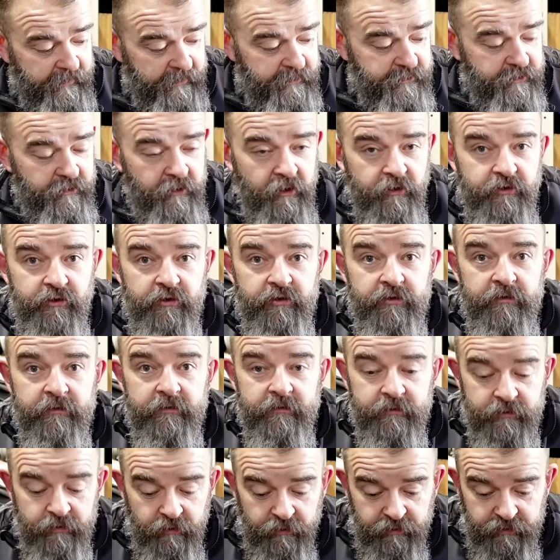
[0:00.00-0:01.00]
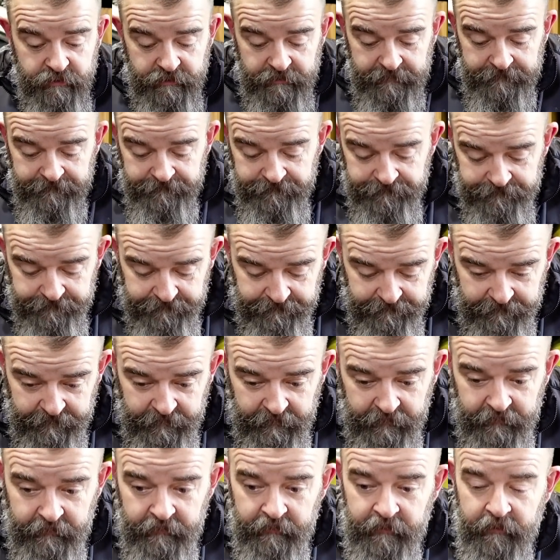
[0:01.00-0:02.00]
exhaust doesn't touch
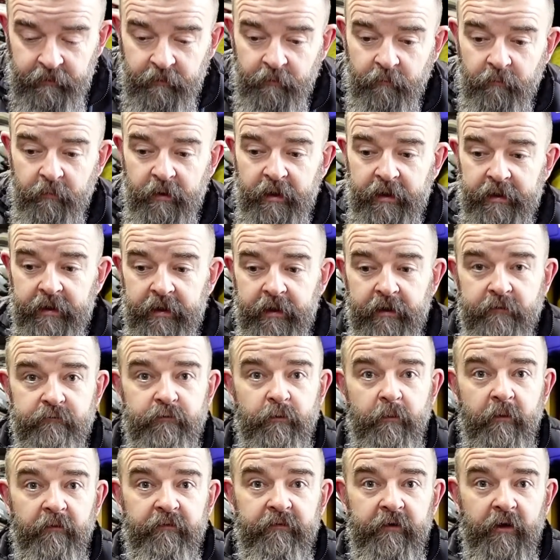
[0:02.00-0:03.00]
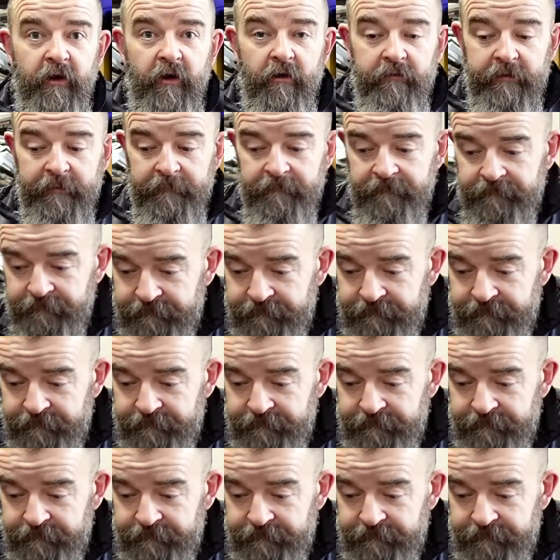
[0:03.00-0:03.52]
my rubber flooring.